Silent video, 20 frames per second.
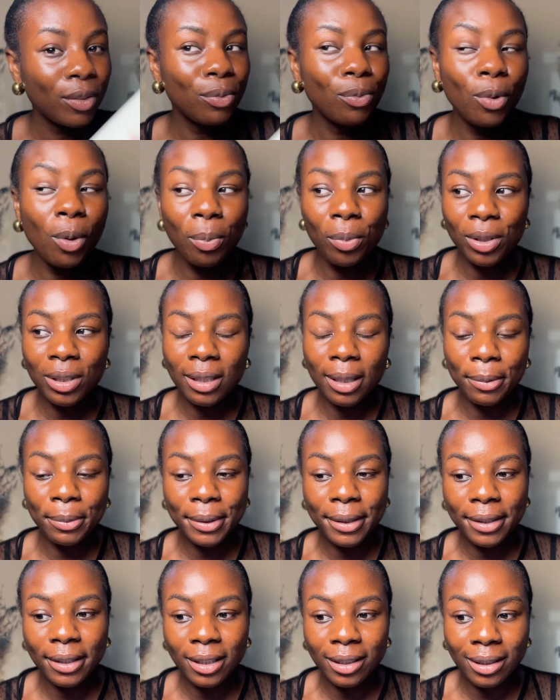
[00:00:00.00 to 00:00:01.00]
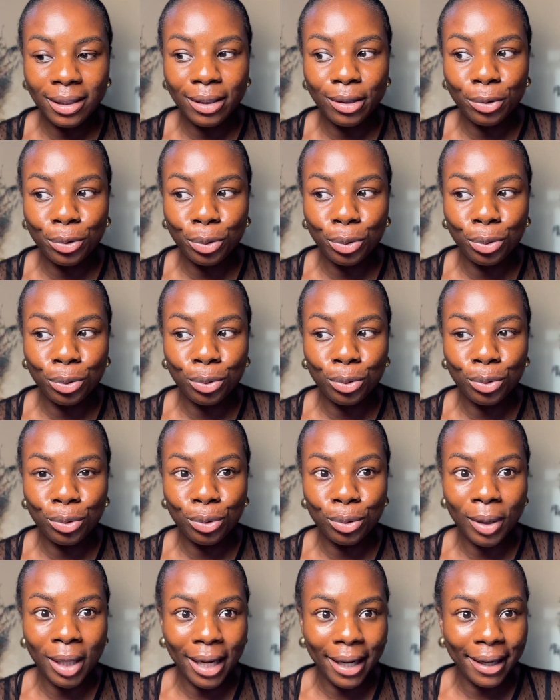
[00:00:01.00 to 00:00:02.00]
What month are we in? This is
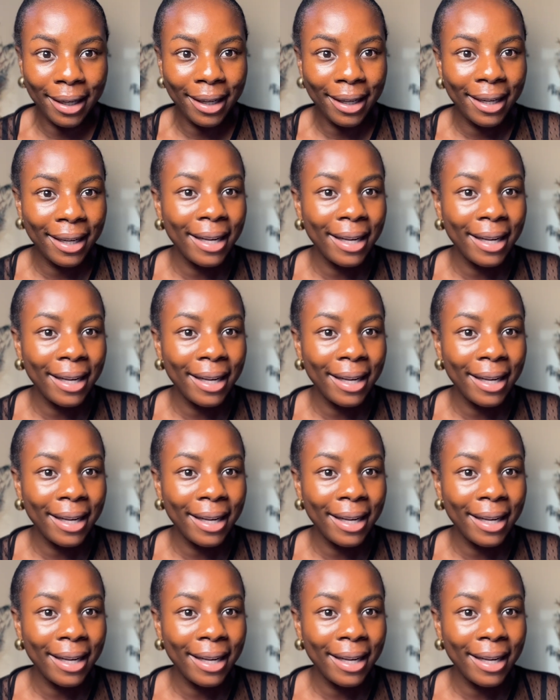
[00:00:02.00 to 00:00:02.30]
July.